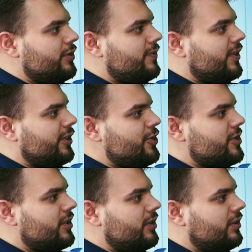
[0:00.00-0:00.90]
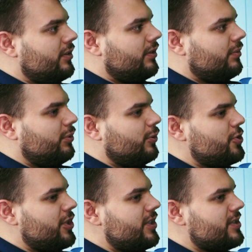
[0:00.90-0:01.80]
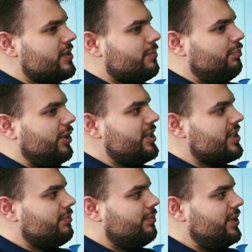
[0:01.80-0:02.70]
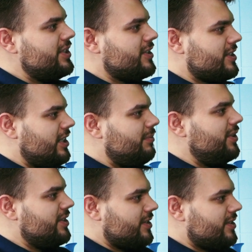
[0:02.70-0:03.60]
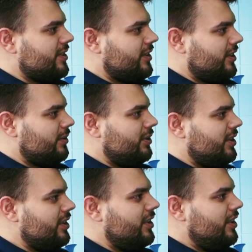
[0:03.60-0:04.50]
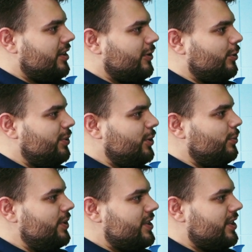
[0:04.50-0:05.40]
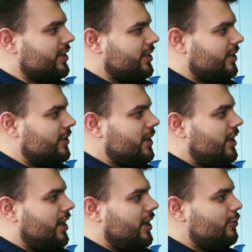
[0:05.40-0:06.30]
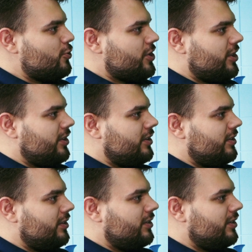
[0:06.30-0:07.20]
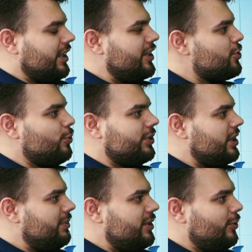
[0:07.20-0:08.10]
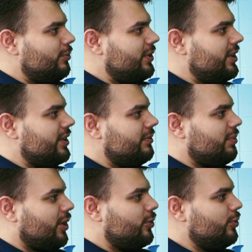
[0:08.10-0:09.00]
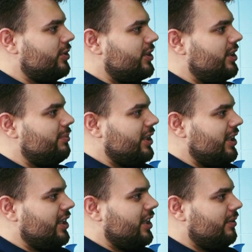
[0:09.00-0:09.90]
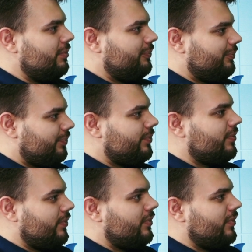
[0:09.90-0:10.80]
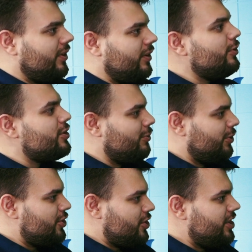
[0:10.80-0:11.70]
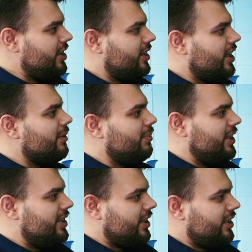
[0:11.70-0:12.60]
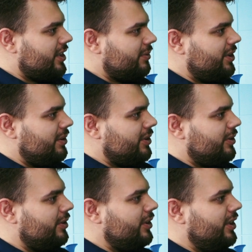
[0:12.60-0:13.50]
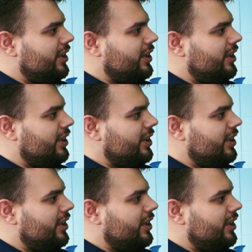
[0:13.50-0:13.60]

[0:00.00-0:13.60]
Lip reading: So in fact it turns out it's the principle of business to business, such a B2B sector. And we do not offer the product to the end consumer. Well, today there is such a policy, as I understand.